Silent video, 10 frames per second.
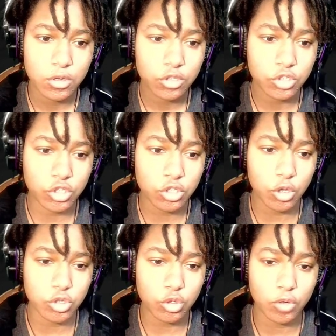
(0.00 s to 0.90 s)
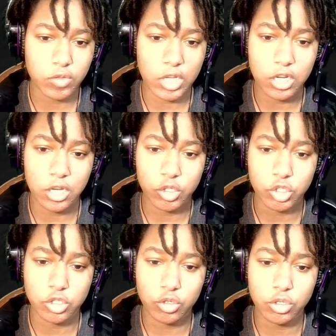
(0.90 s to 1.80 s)
Just close the door if they get near. Just
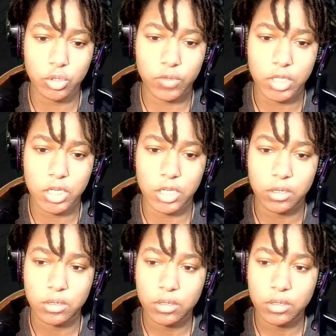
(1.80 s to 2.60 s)
close the door if they get near.